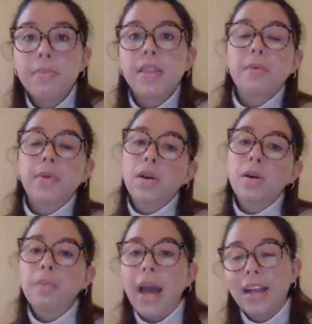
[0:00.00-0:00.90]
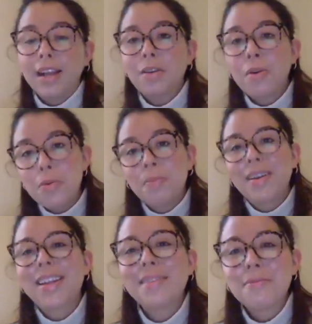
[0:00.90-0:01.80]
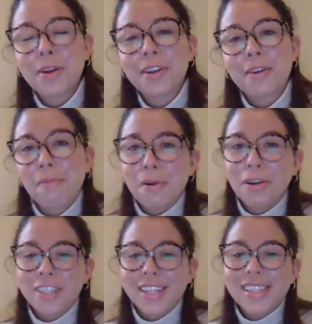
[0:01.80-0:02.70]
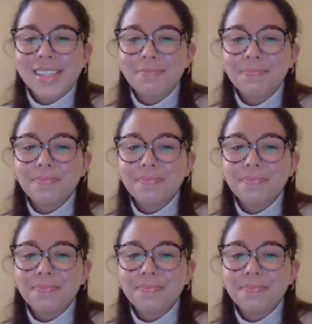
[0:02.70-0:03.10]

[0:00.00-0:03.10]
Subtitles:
but then we go back home and work on our projects.